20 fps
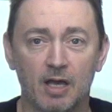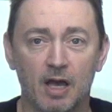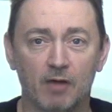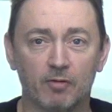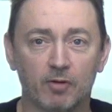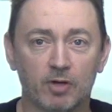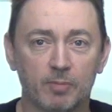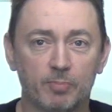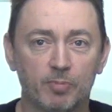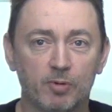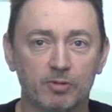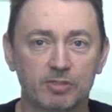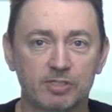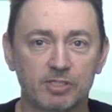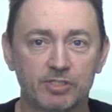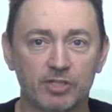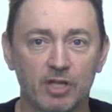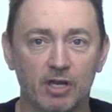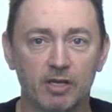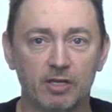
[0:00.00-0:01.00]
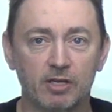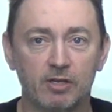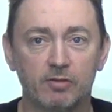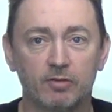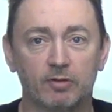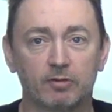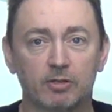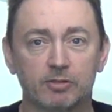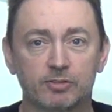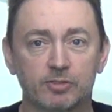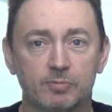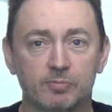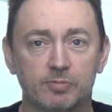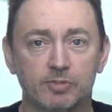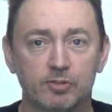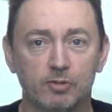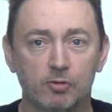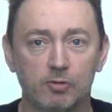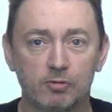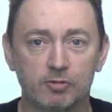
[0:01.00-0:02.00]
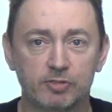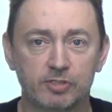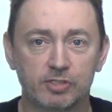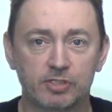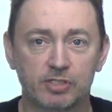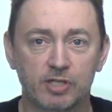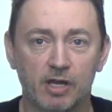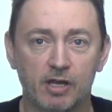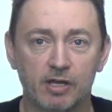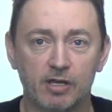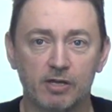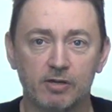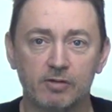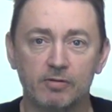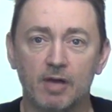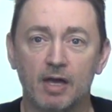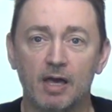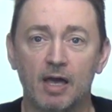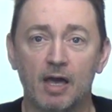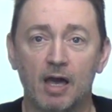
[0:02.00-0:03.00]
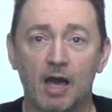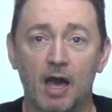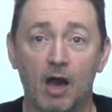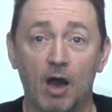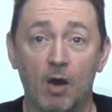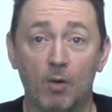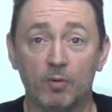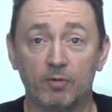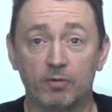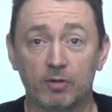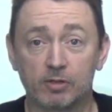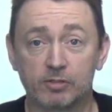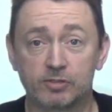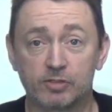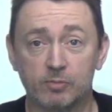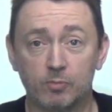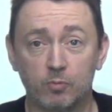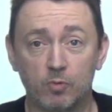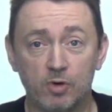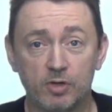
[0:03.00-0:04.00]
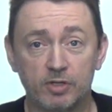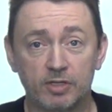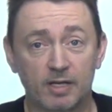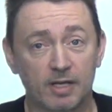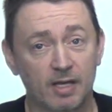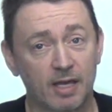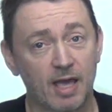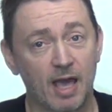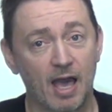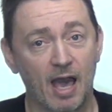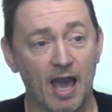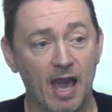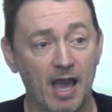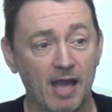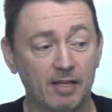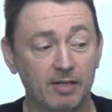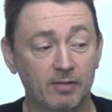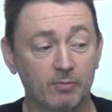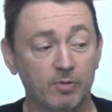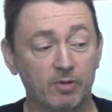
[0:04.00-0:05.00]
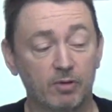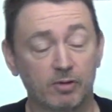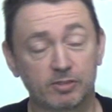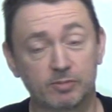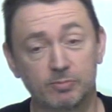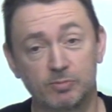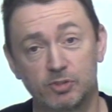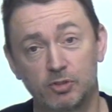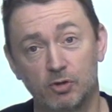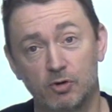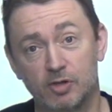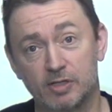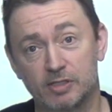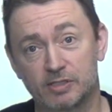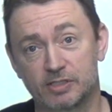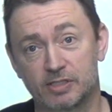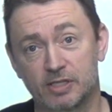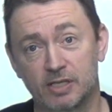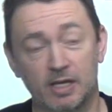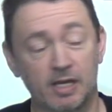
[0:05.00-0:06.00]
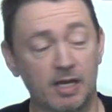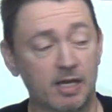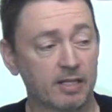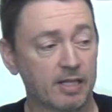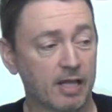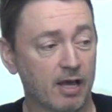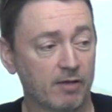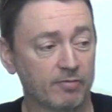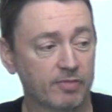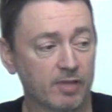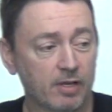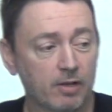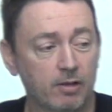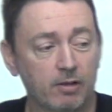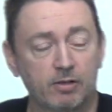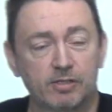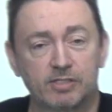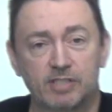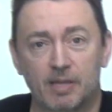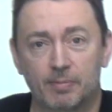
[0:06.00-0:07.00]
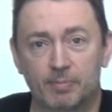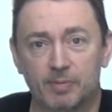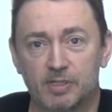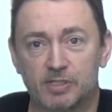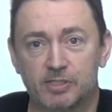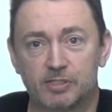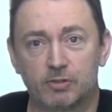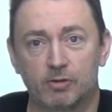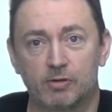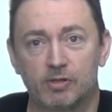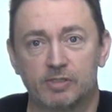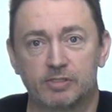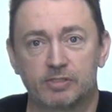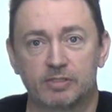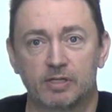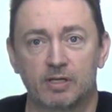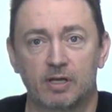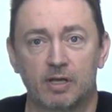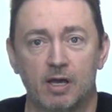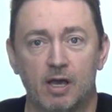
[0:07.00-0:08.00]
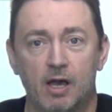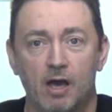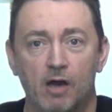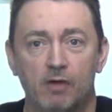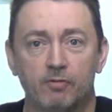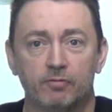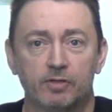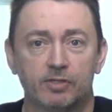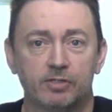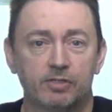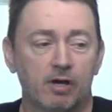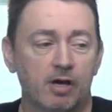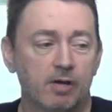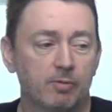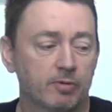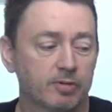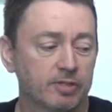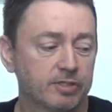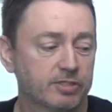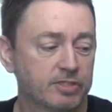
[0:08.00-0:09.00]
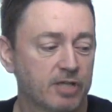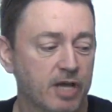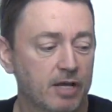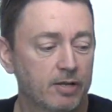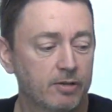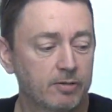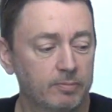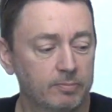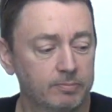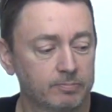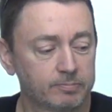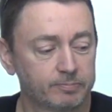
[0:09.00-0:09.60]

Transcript: I've got a book to show you, I've got some saws to show you, we've got some wood and we've got some joints. Now I've done a lot of Japanese joints over the time on this channel.